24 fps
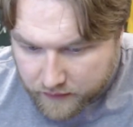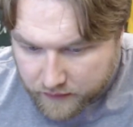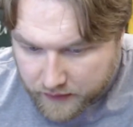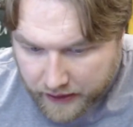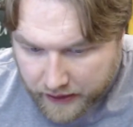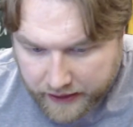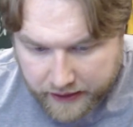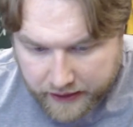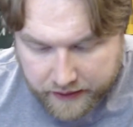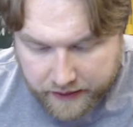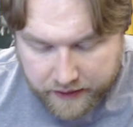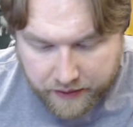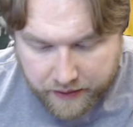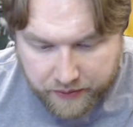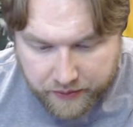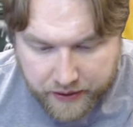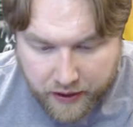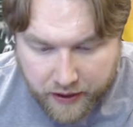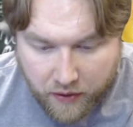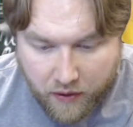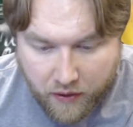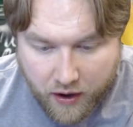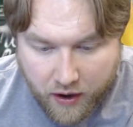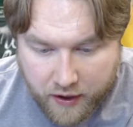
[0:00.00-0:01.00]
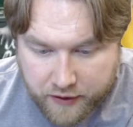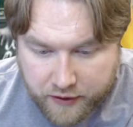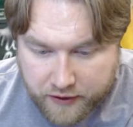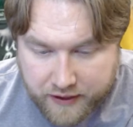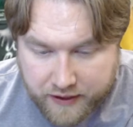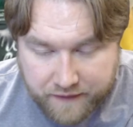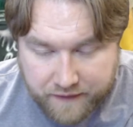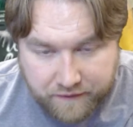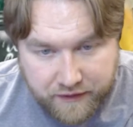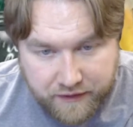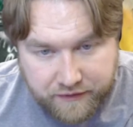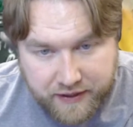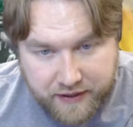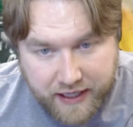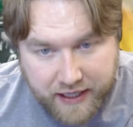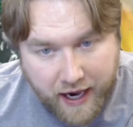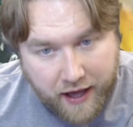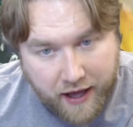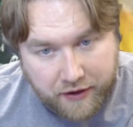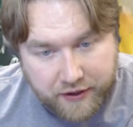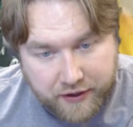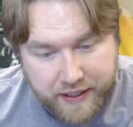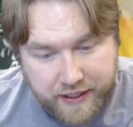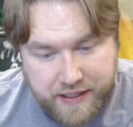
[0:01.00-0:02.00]
And there we go, 150
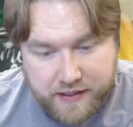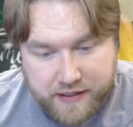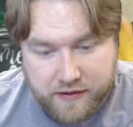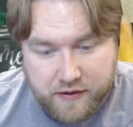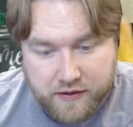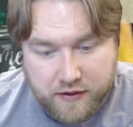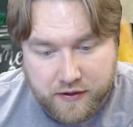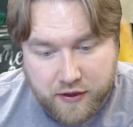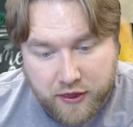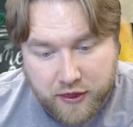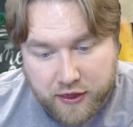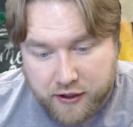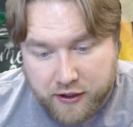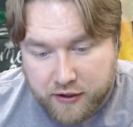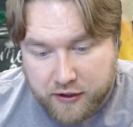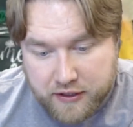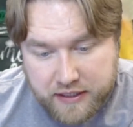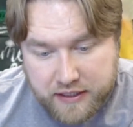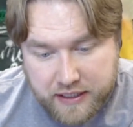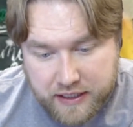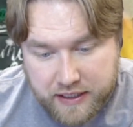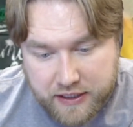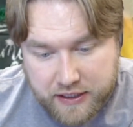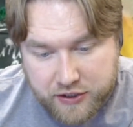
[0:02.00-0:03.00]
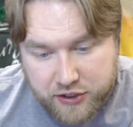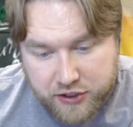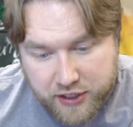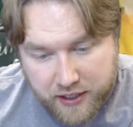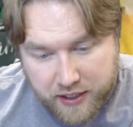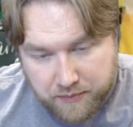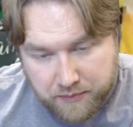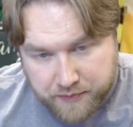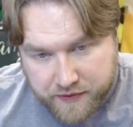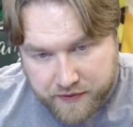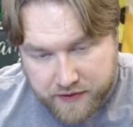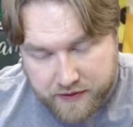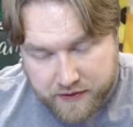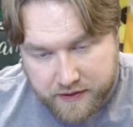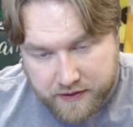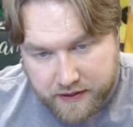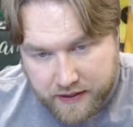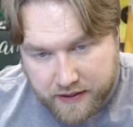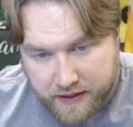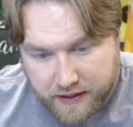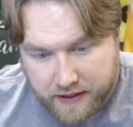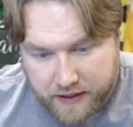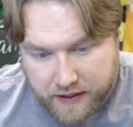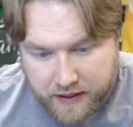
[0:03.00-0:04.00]
calories, 13 chips.
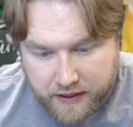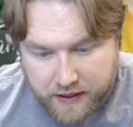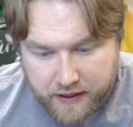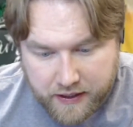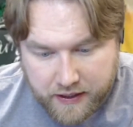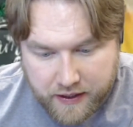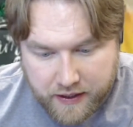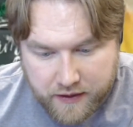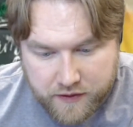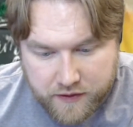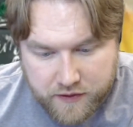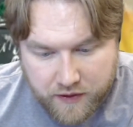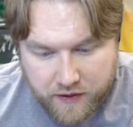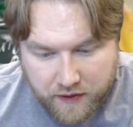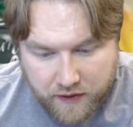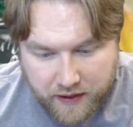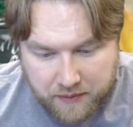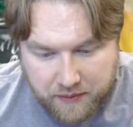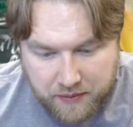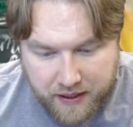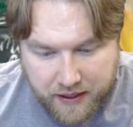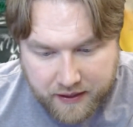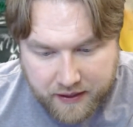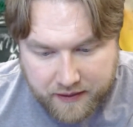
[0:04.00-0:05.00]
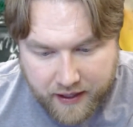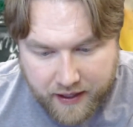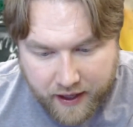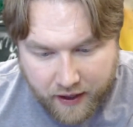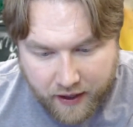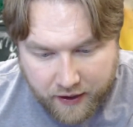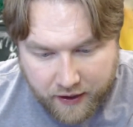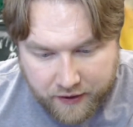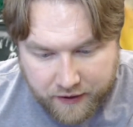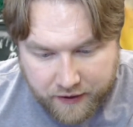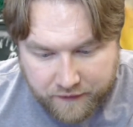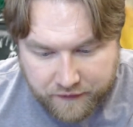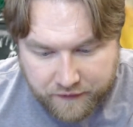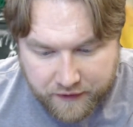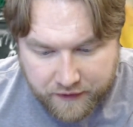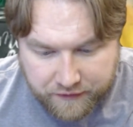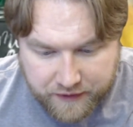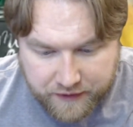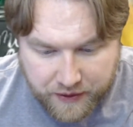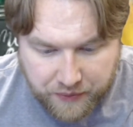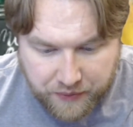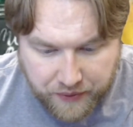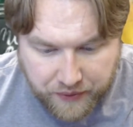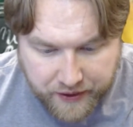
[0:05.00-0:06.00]
So they make that
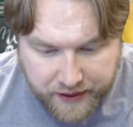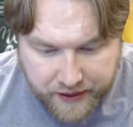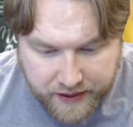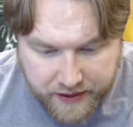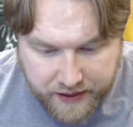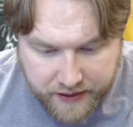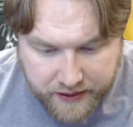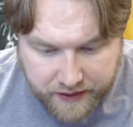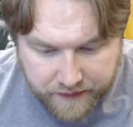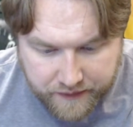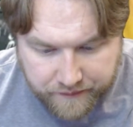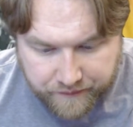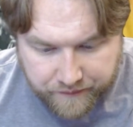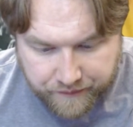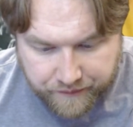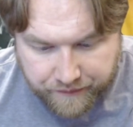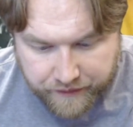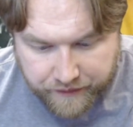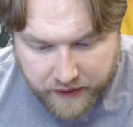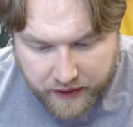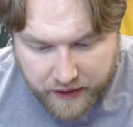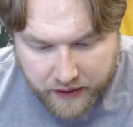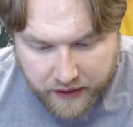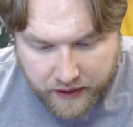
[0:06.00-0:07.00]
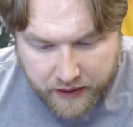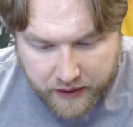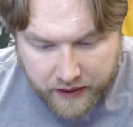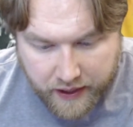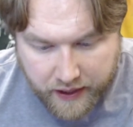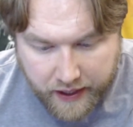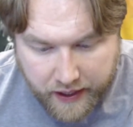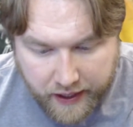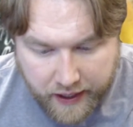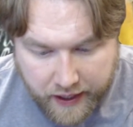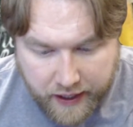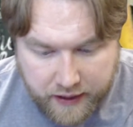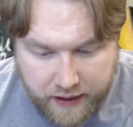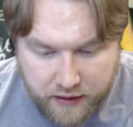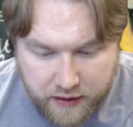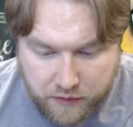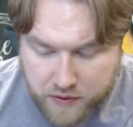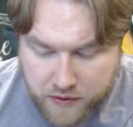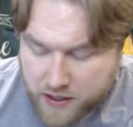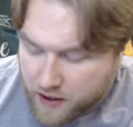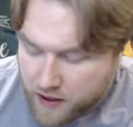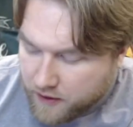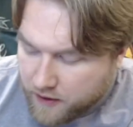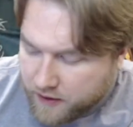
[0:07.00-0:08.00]
150 work.
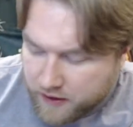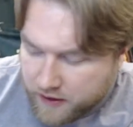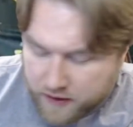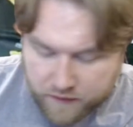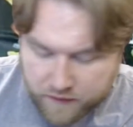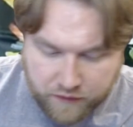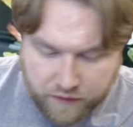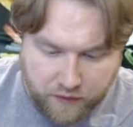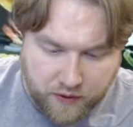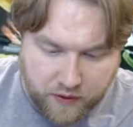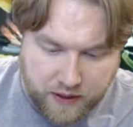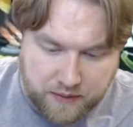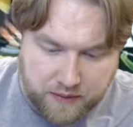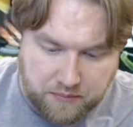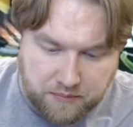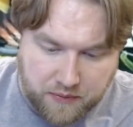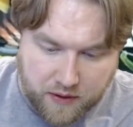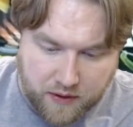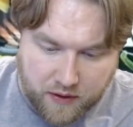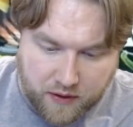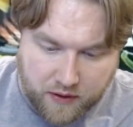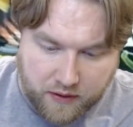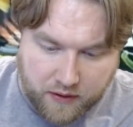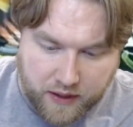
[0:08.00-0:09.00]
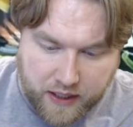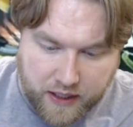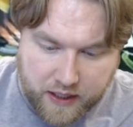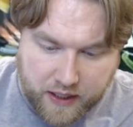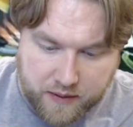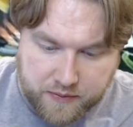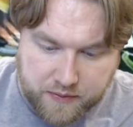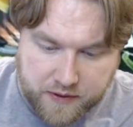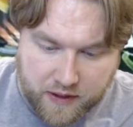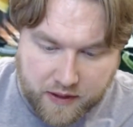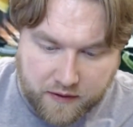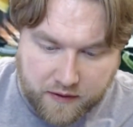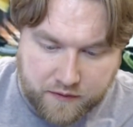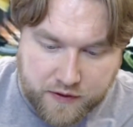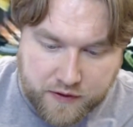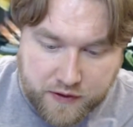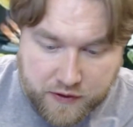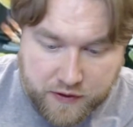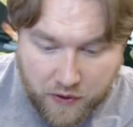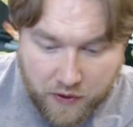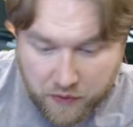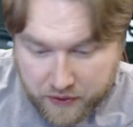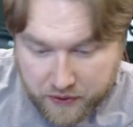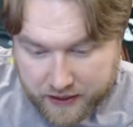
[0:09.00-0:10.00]
340 milligrams of
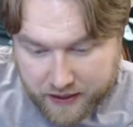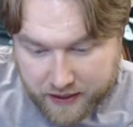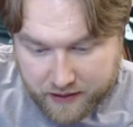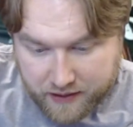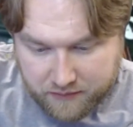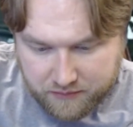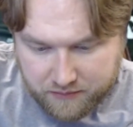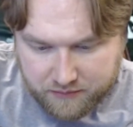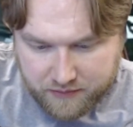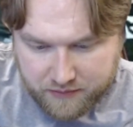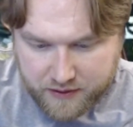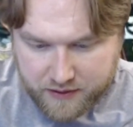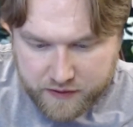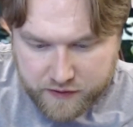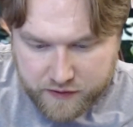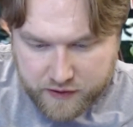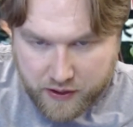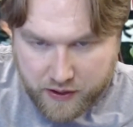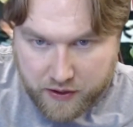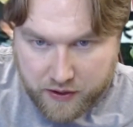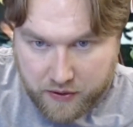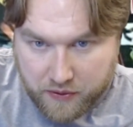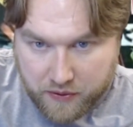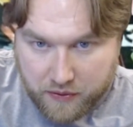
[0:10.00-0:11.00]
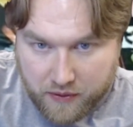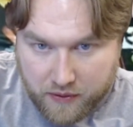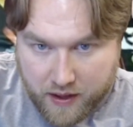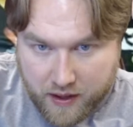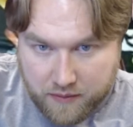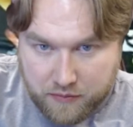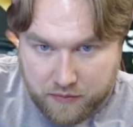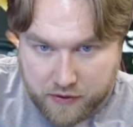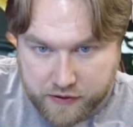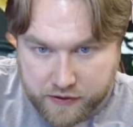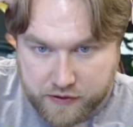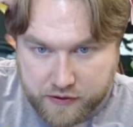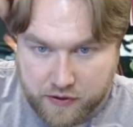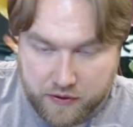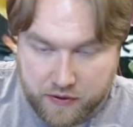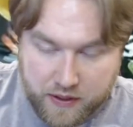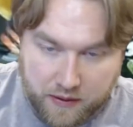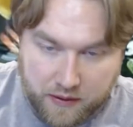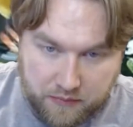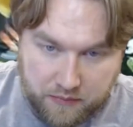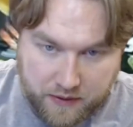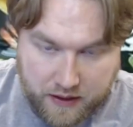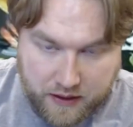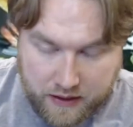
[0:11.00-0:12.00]
sodium. So a lot more
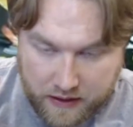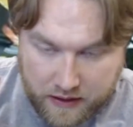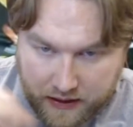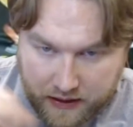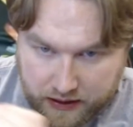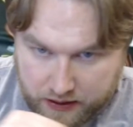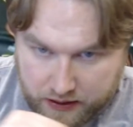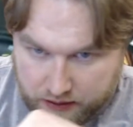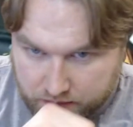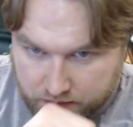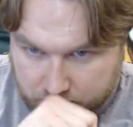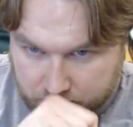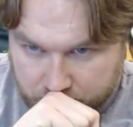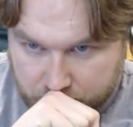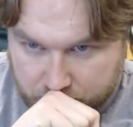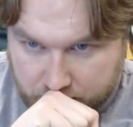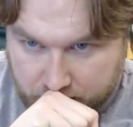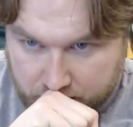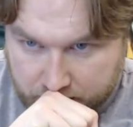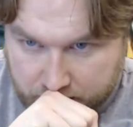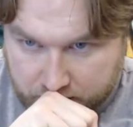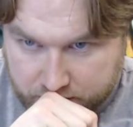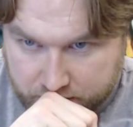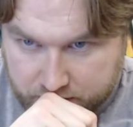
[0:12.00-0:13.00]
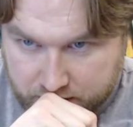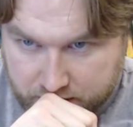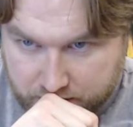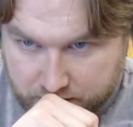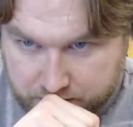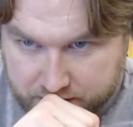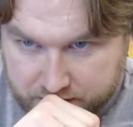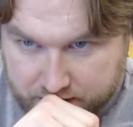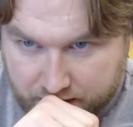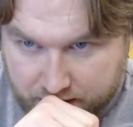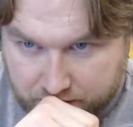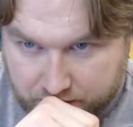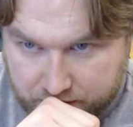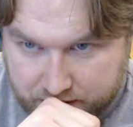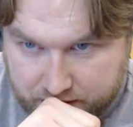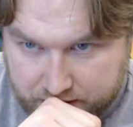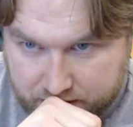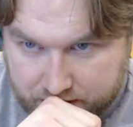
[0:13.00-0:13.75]
sodium than the other chips that we